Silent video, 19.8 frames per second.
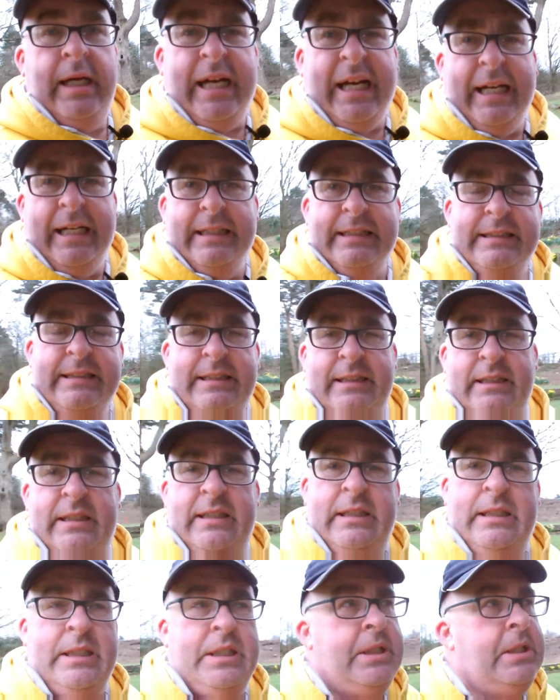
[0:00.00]
And
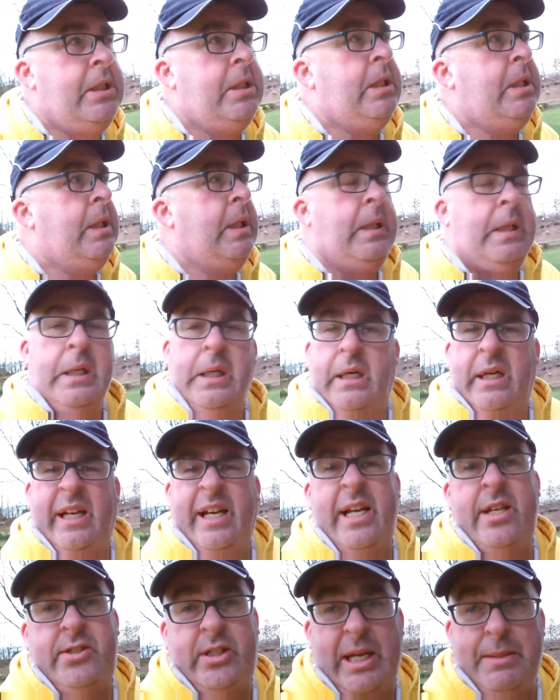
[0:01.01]

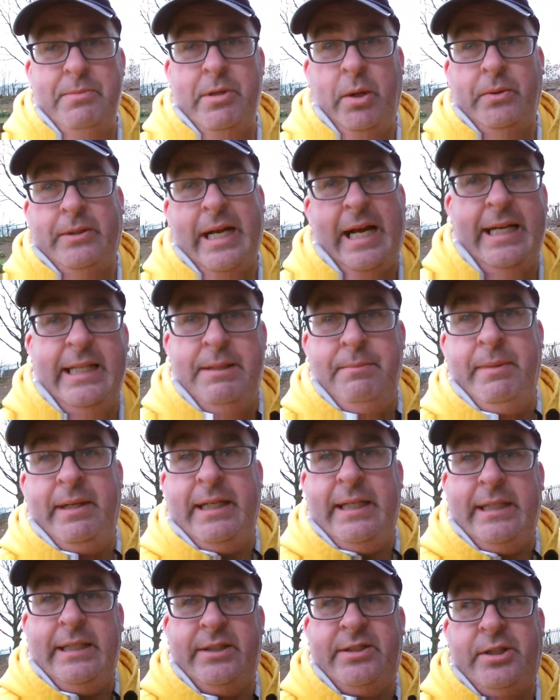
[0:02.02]
it seems okay at the
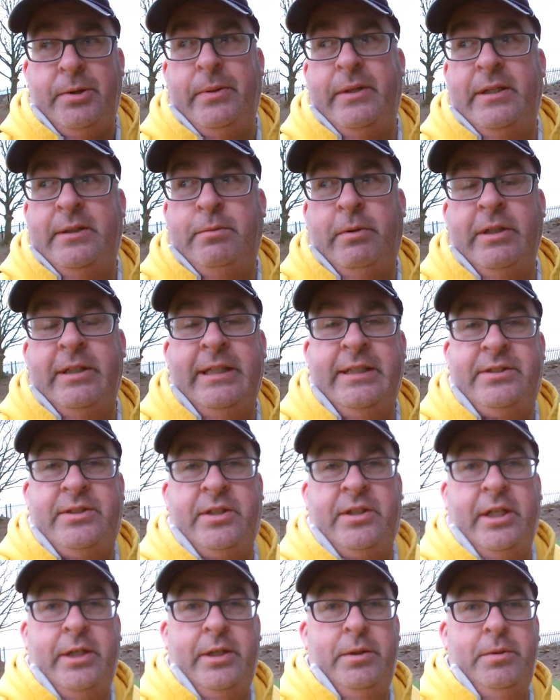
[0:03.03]
minute. It's doing what it needs to
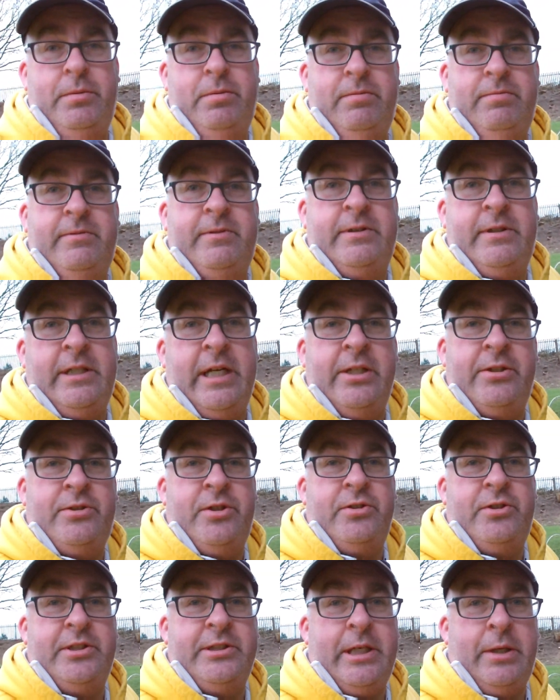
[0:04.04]
do.
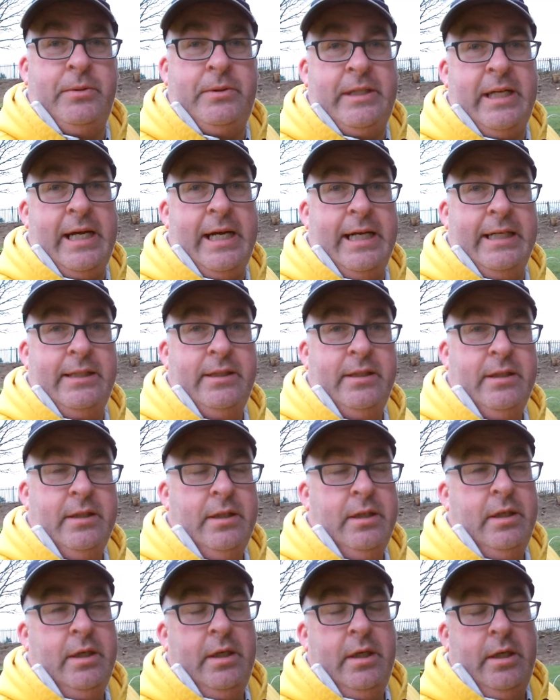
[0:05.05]
Distance is okay.
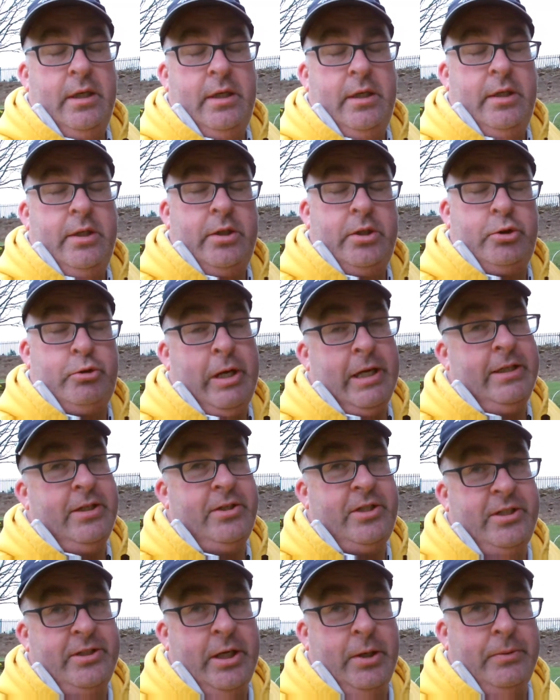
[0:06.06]

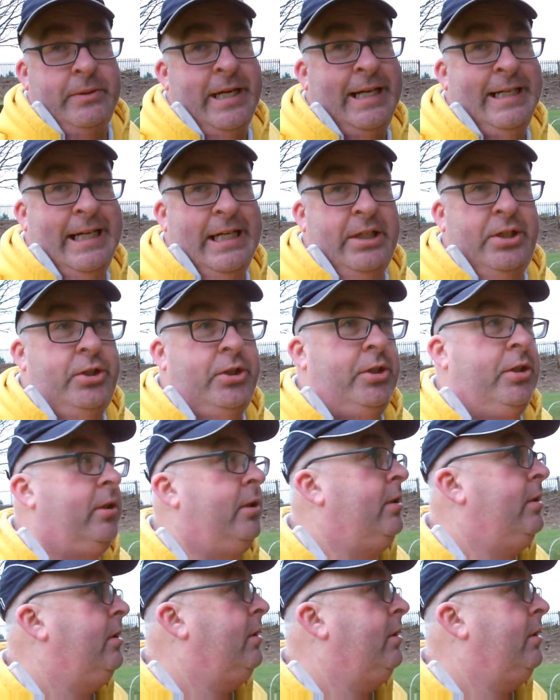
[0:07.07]
Straightness is okay-ish.